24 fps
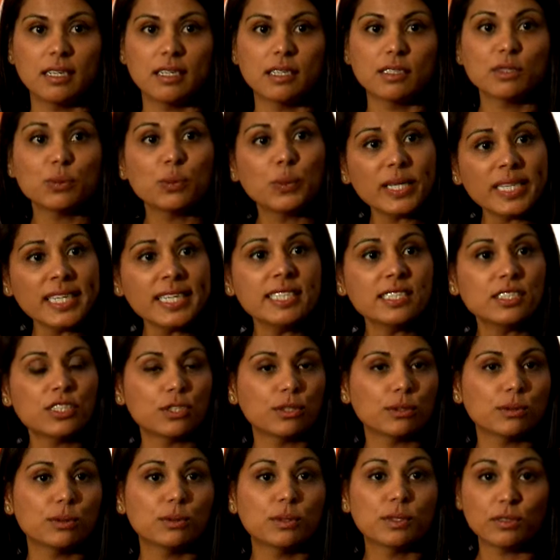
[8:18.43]
So we need
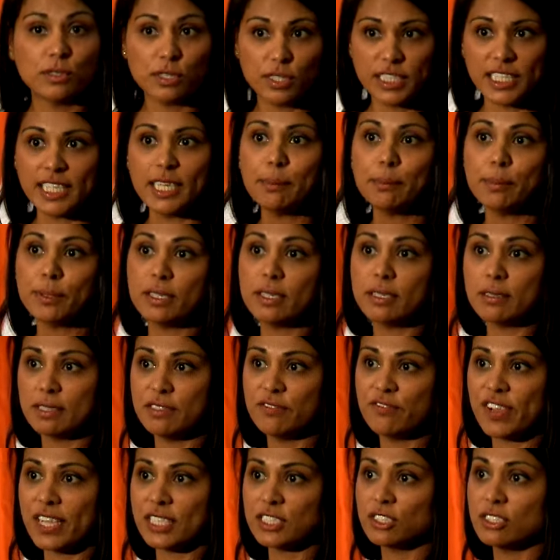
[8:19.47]
to, to keep uh,
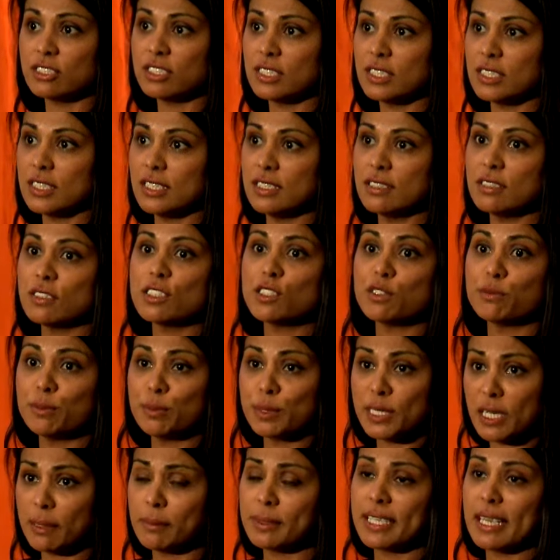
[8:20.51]
infectious diseases from
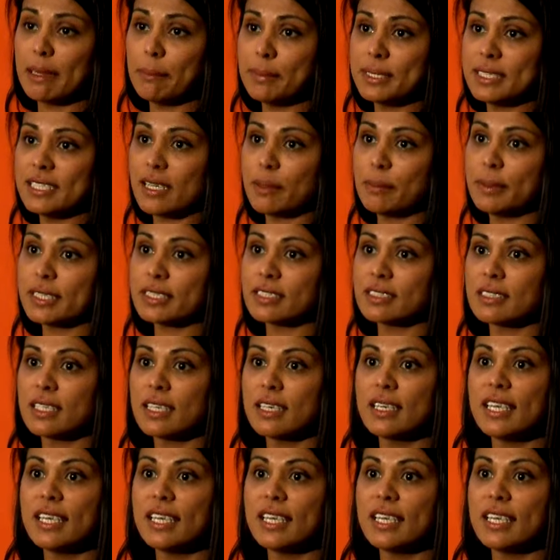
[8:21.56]
becoming epidemics,